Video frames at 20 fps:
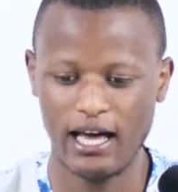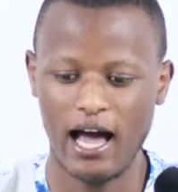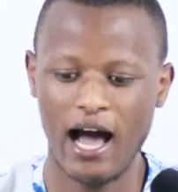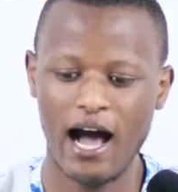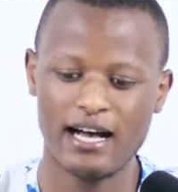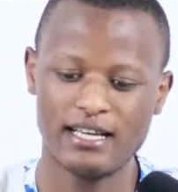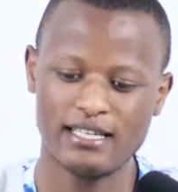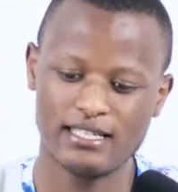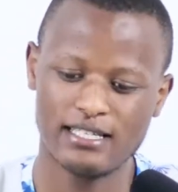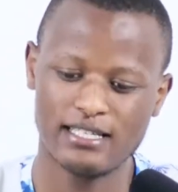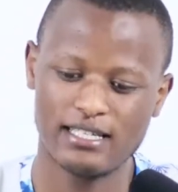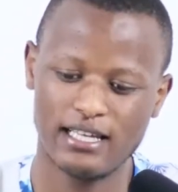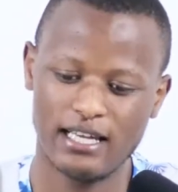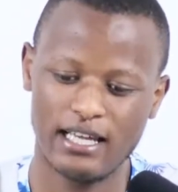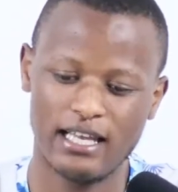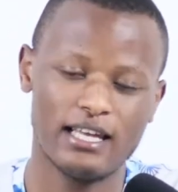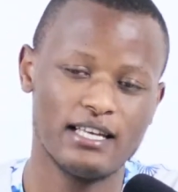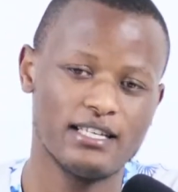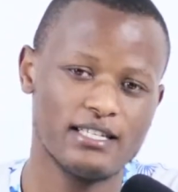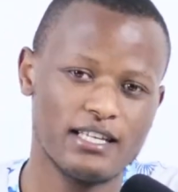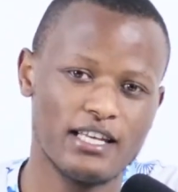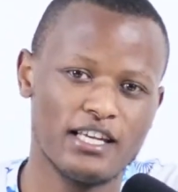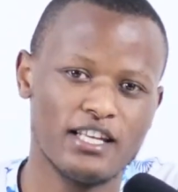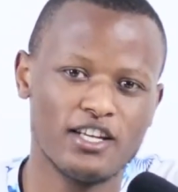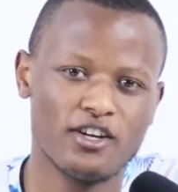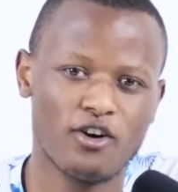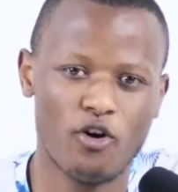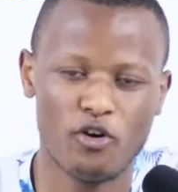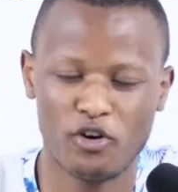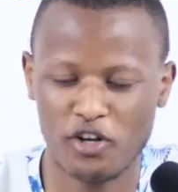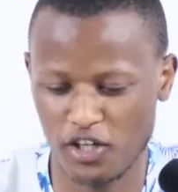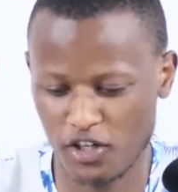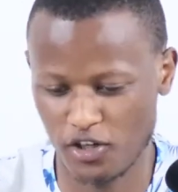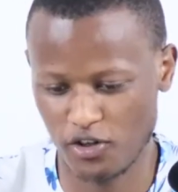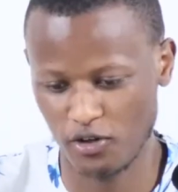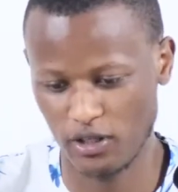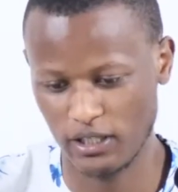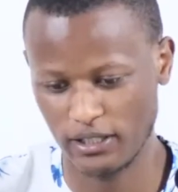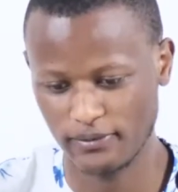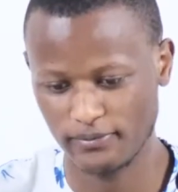as it is in
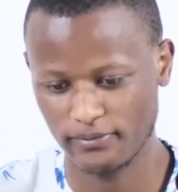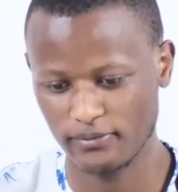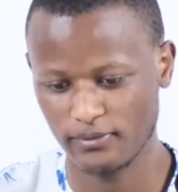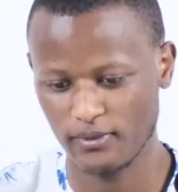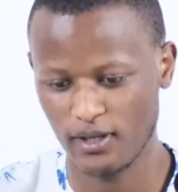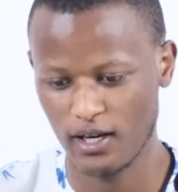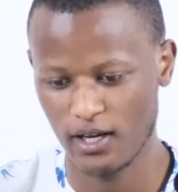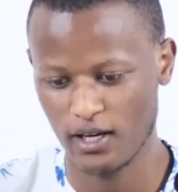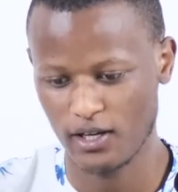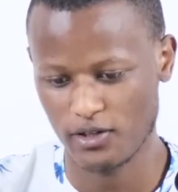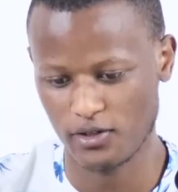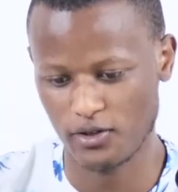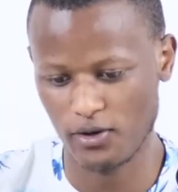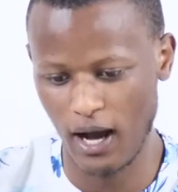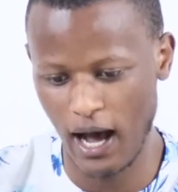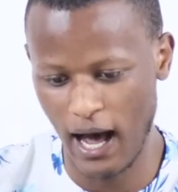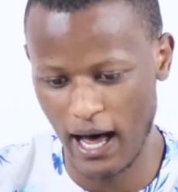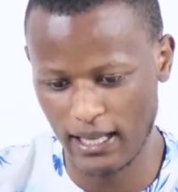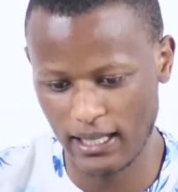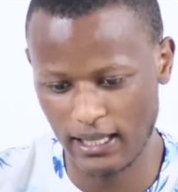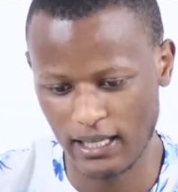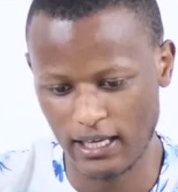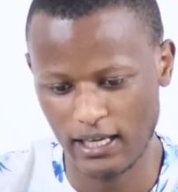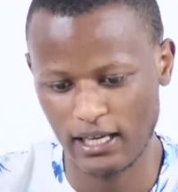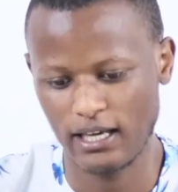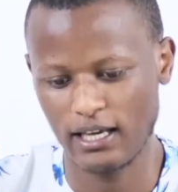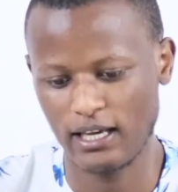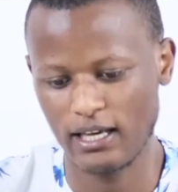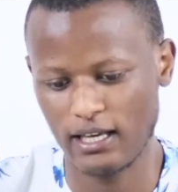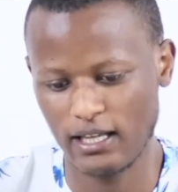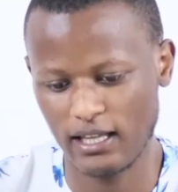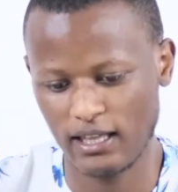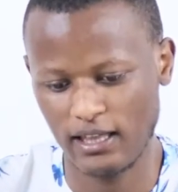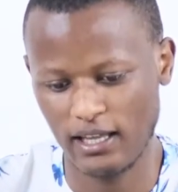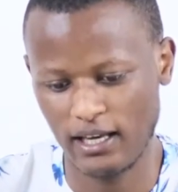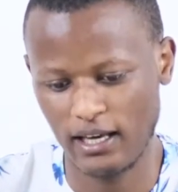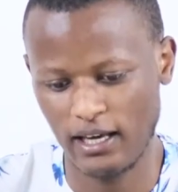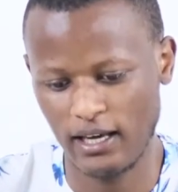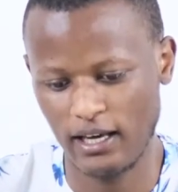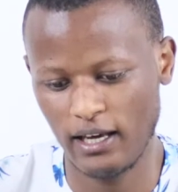condition. So, and
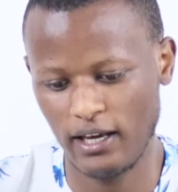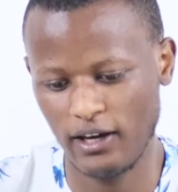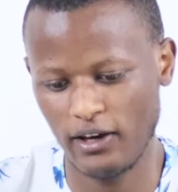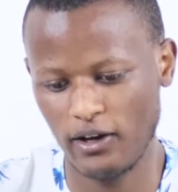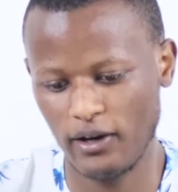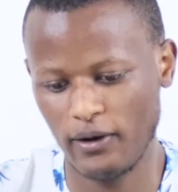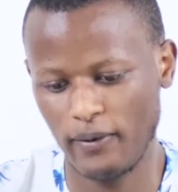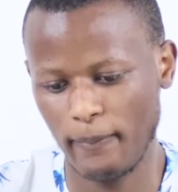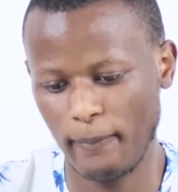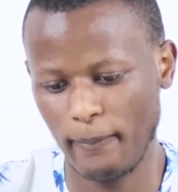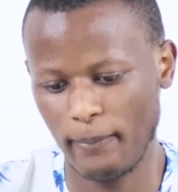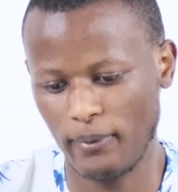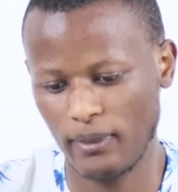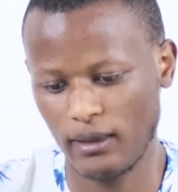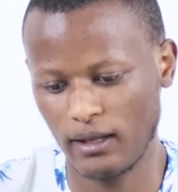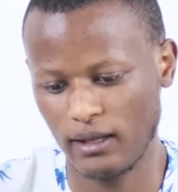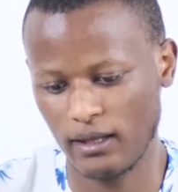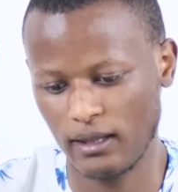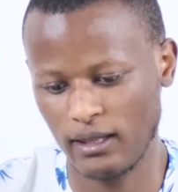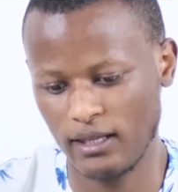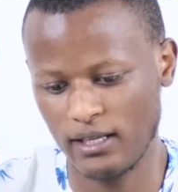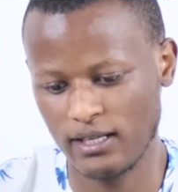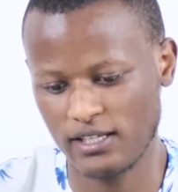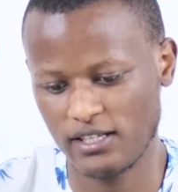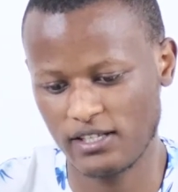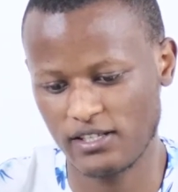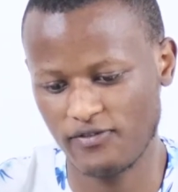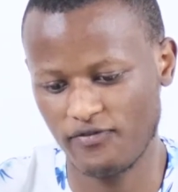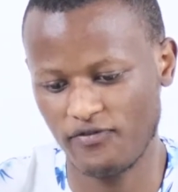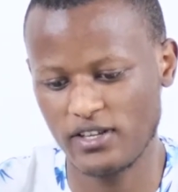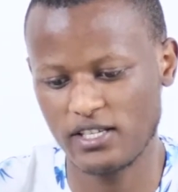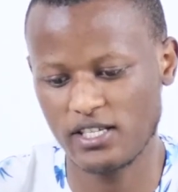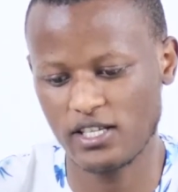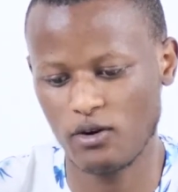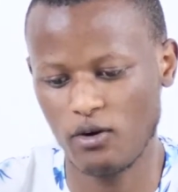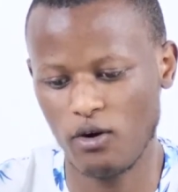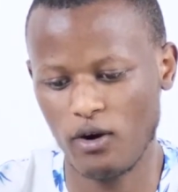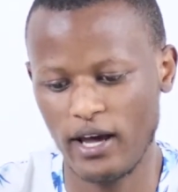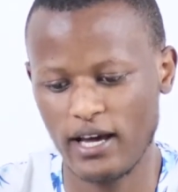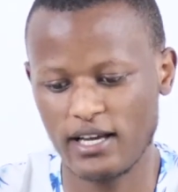this
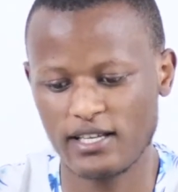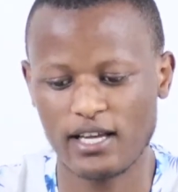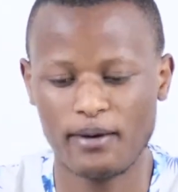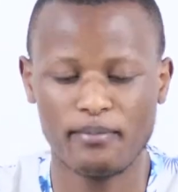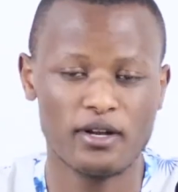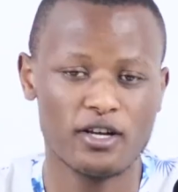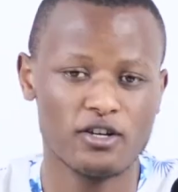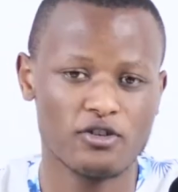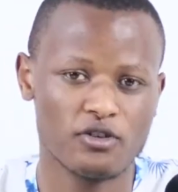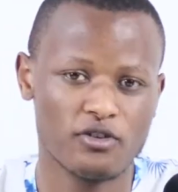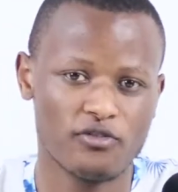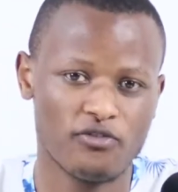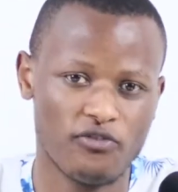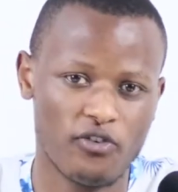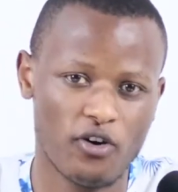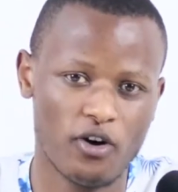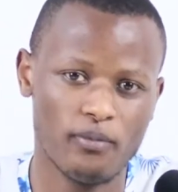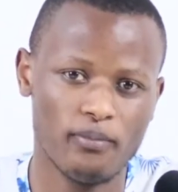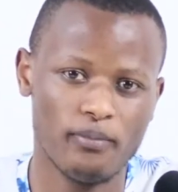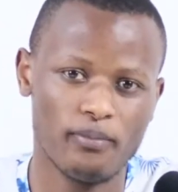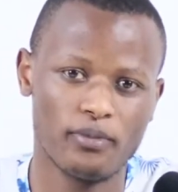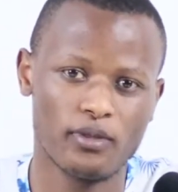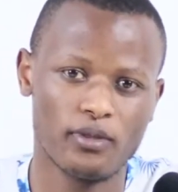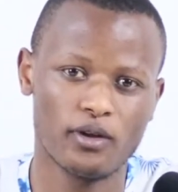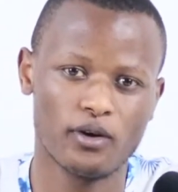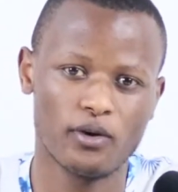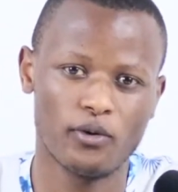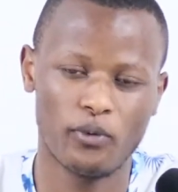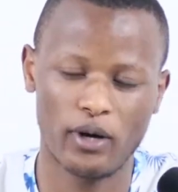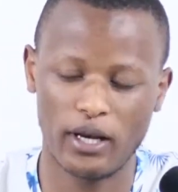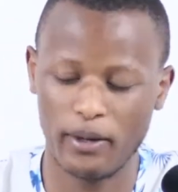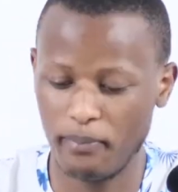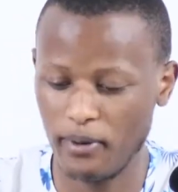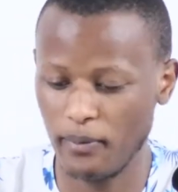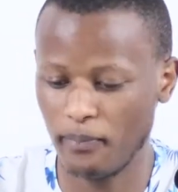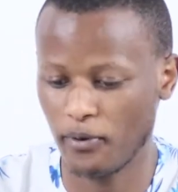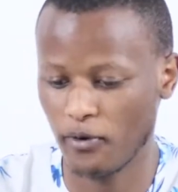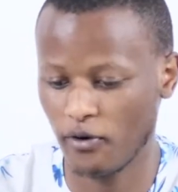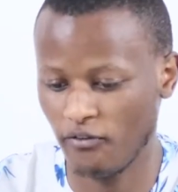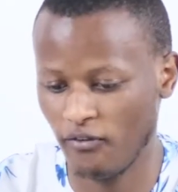physical examination form will be
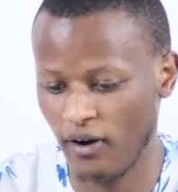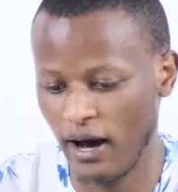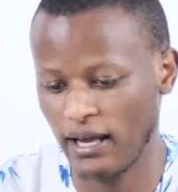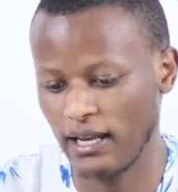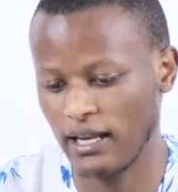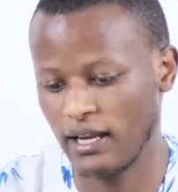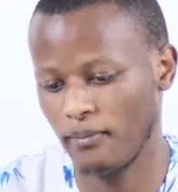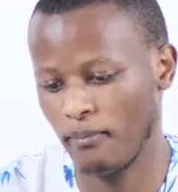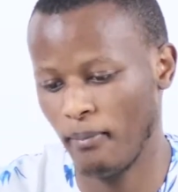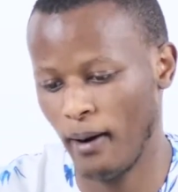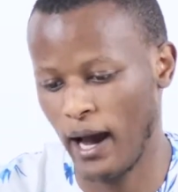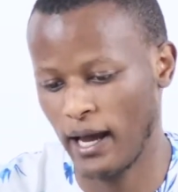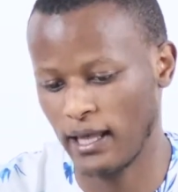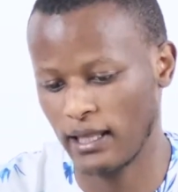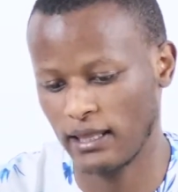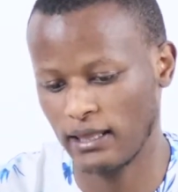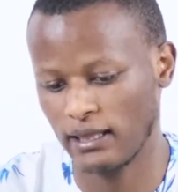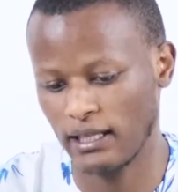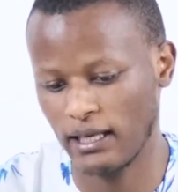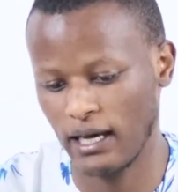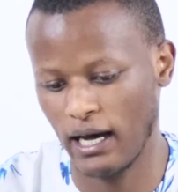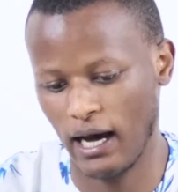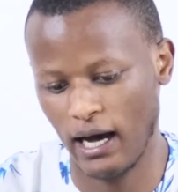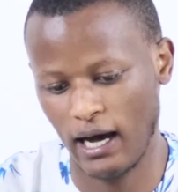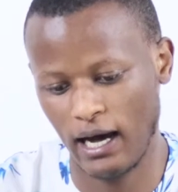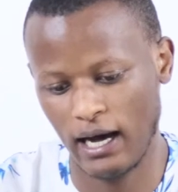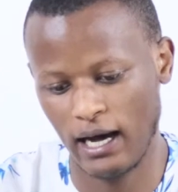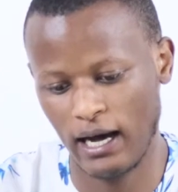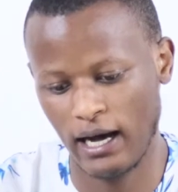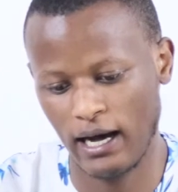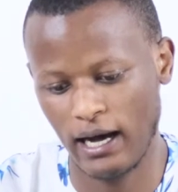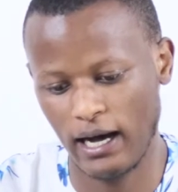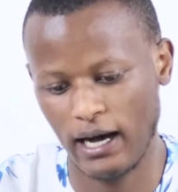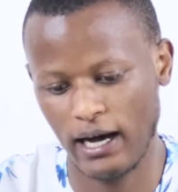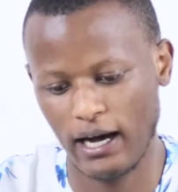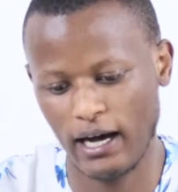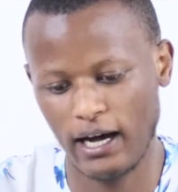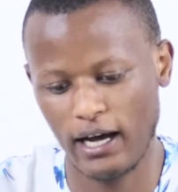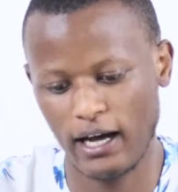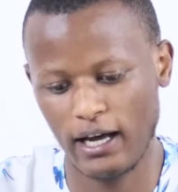provided by
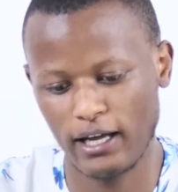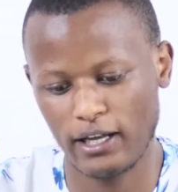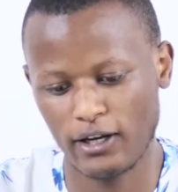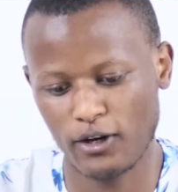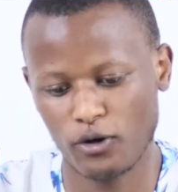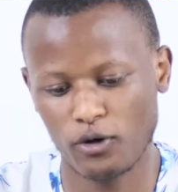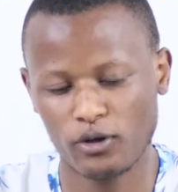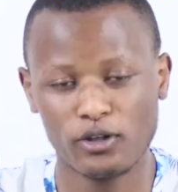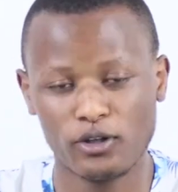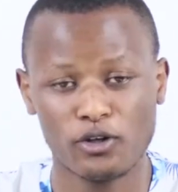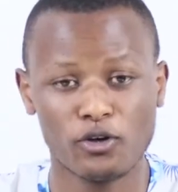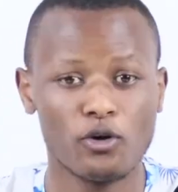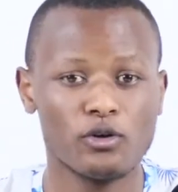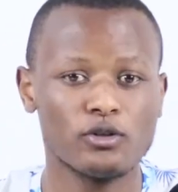not